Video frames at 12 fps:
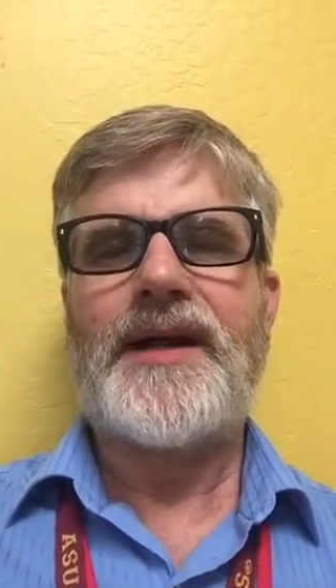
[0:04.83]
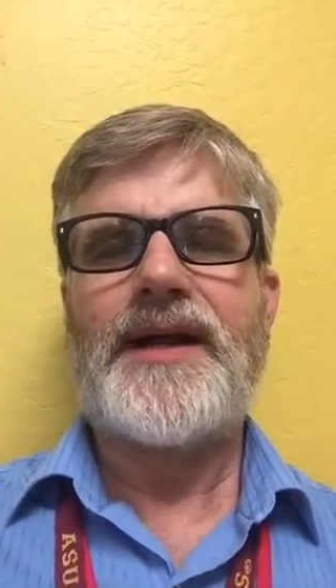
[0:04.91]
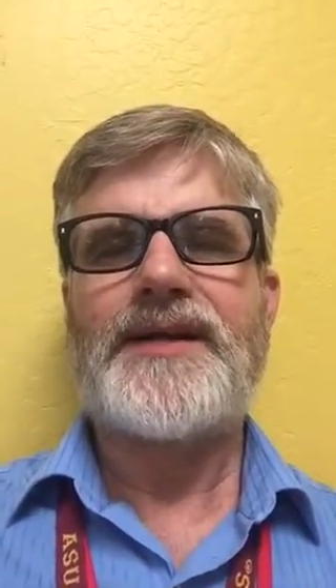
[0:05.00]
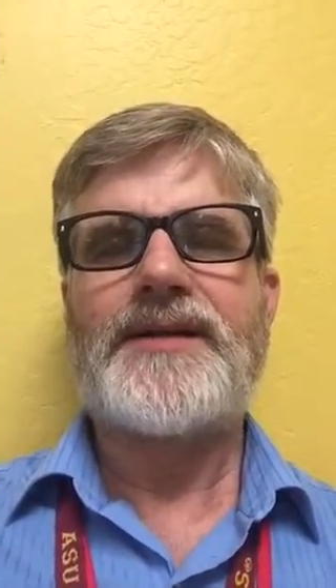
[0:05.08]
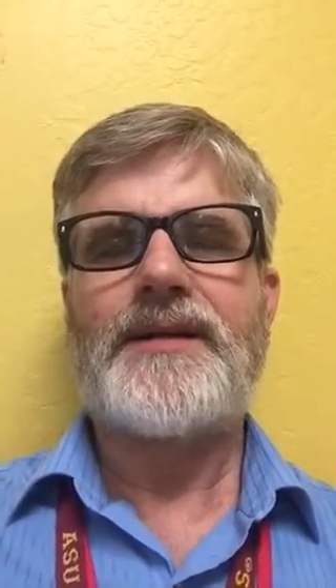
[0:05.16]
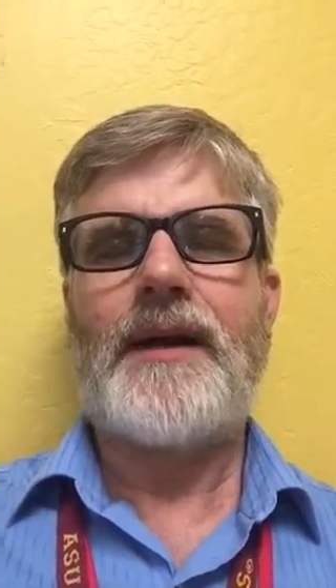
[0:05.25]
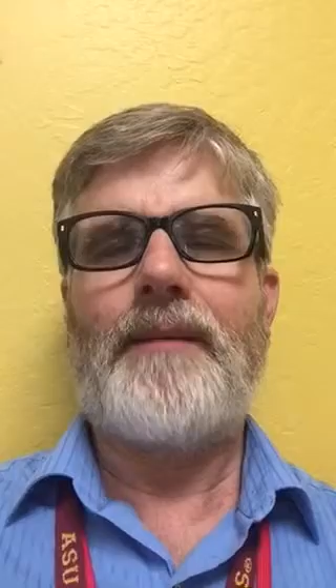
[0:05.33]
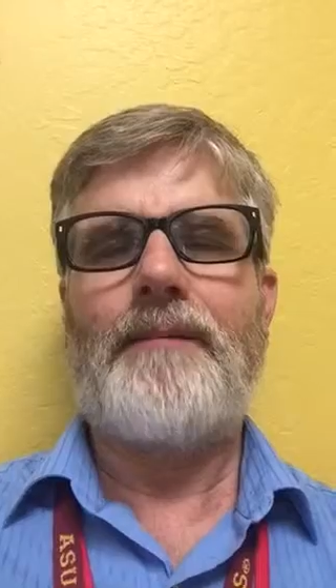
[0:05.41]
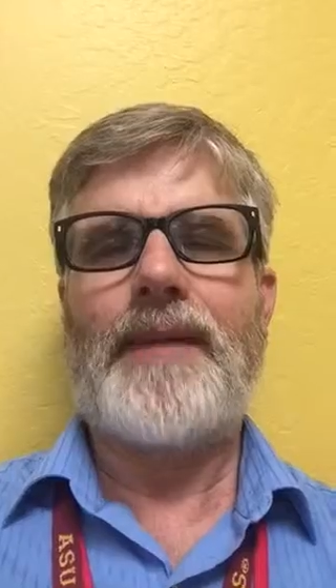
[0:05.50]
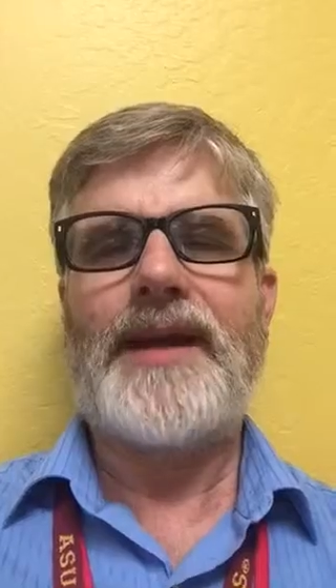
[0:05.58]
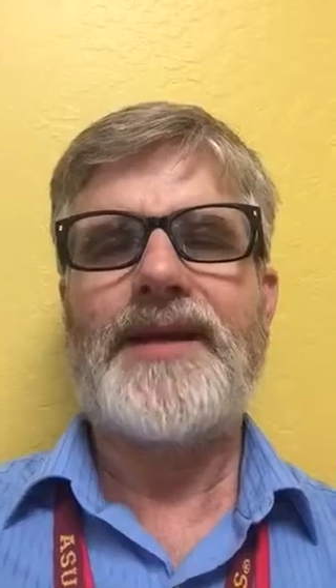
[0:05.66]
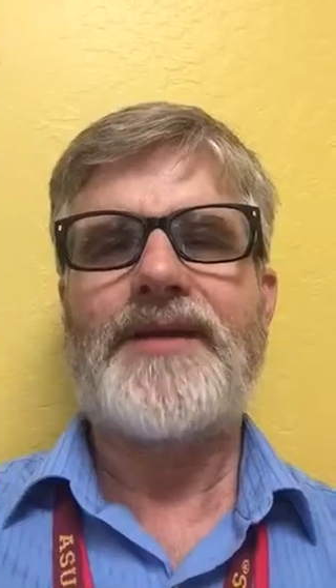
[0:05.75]
has
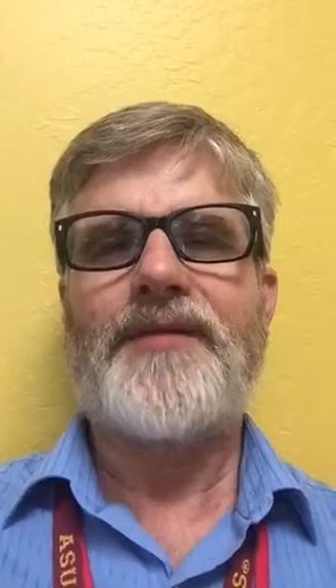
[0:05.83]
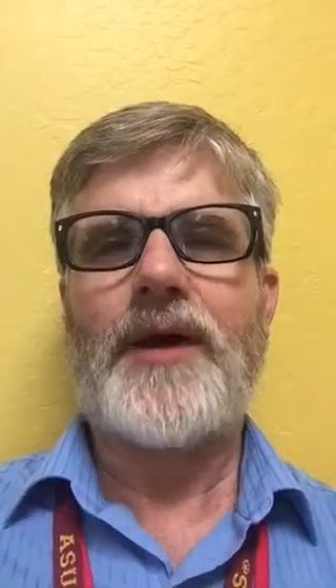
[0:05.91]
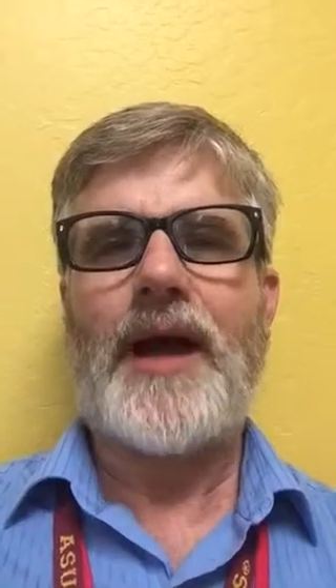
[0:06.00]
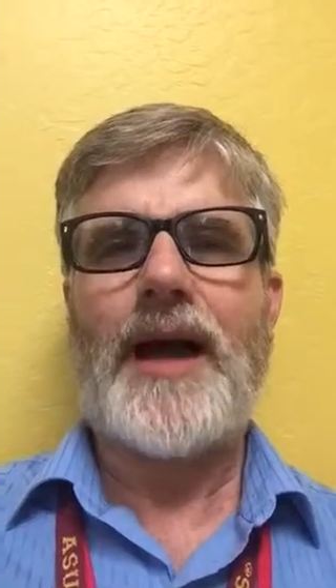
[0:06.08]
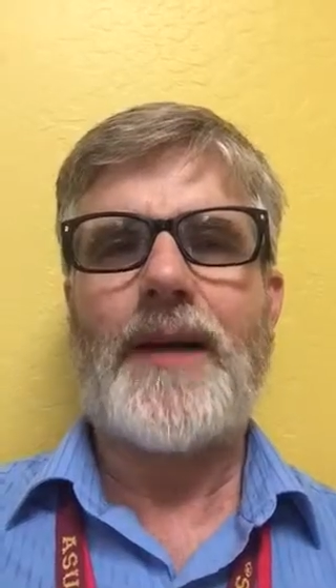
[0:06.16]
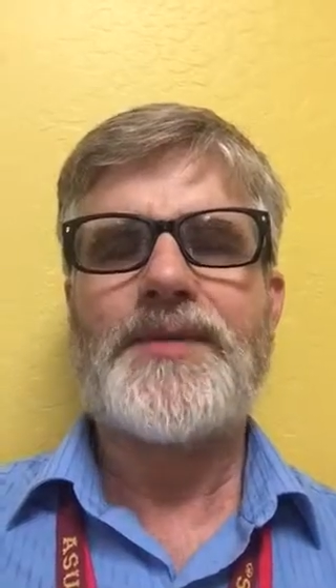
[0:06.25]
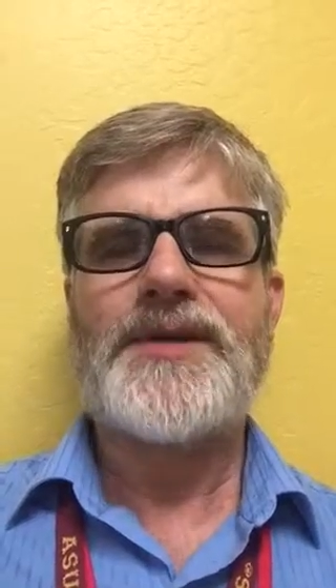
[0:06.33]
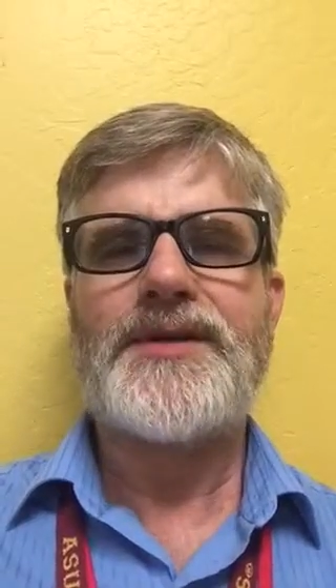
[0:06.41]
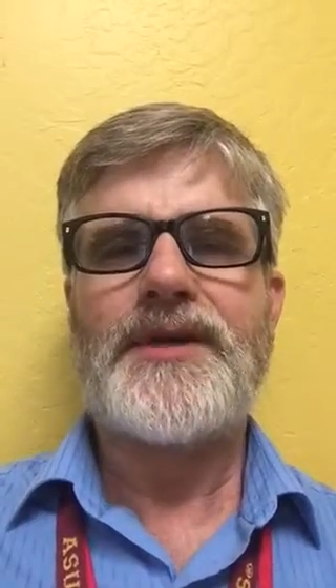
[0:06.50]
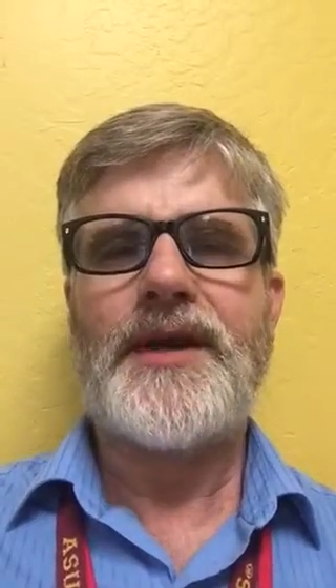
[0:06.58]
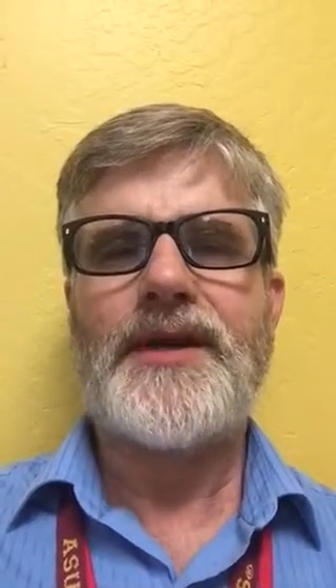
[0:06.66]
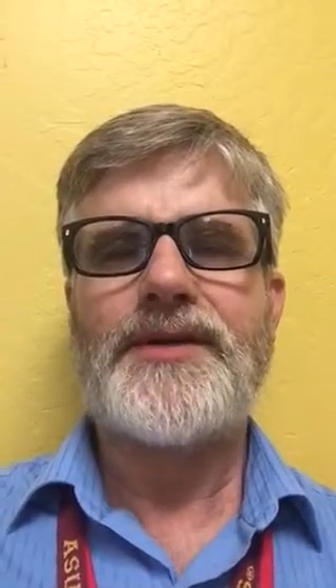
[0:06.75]
many different options
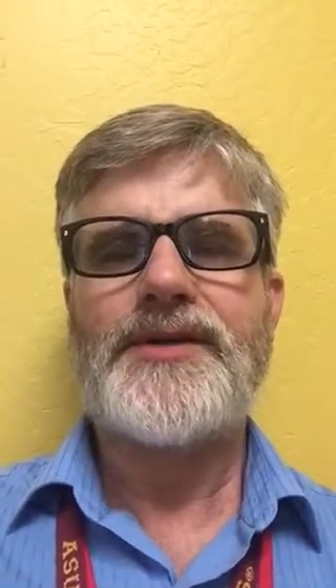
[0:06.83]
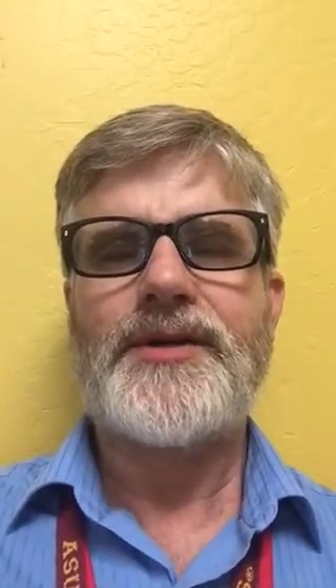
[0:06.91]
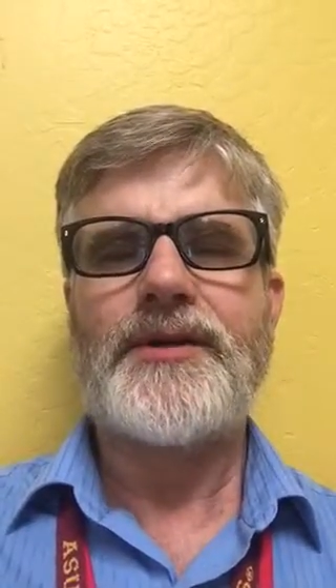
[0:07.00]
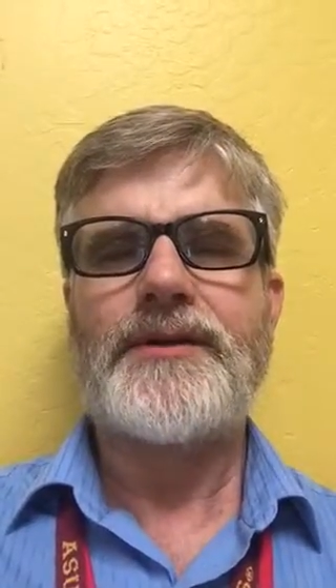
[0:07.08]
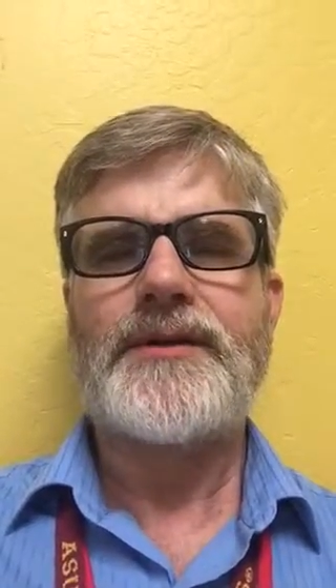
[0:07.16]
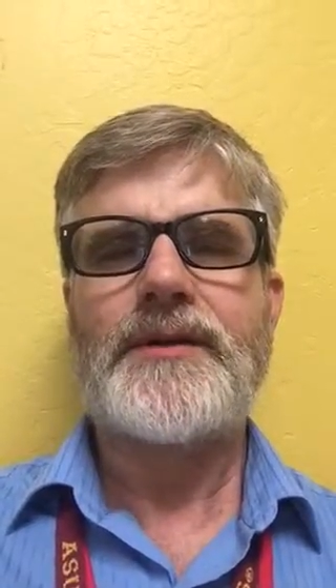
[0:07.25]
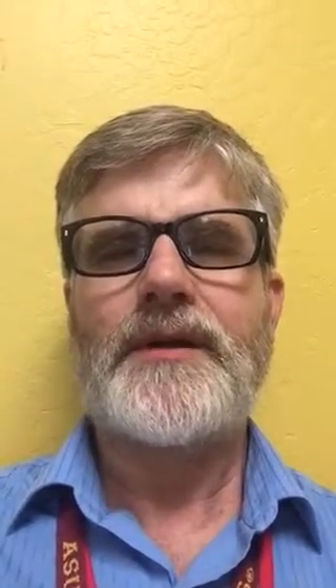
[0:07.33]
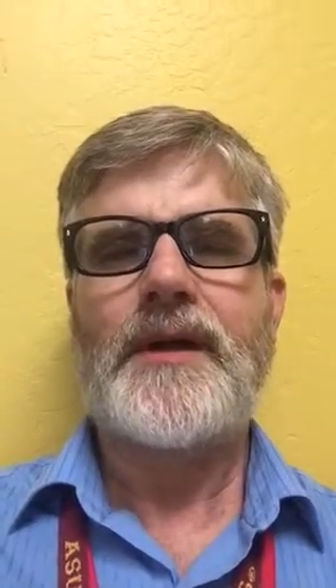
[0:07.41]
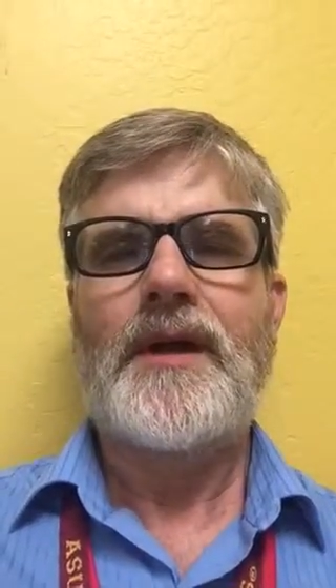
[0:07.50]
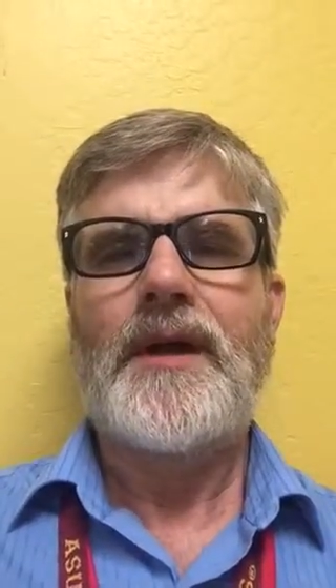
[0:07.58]
that he can choose.